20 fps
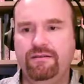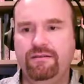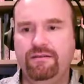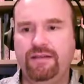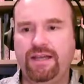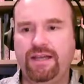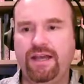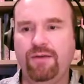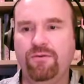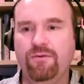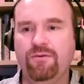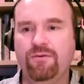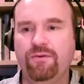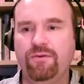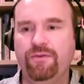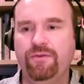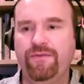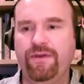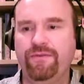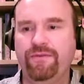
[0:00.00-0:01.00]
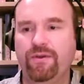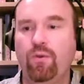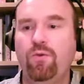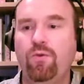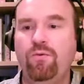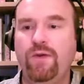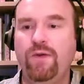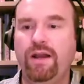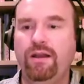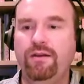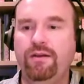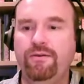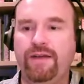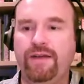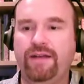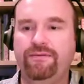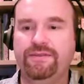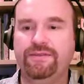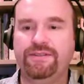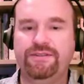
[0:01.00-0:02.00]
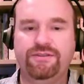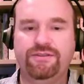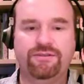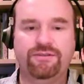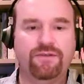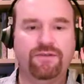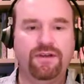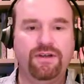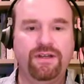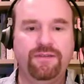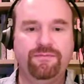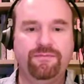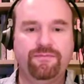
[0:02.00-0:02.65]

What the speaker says: How are all of our... Oh, hello, Alpha Centauri.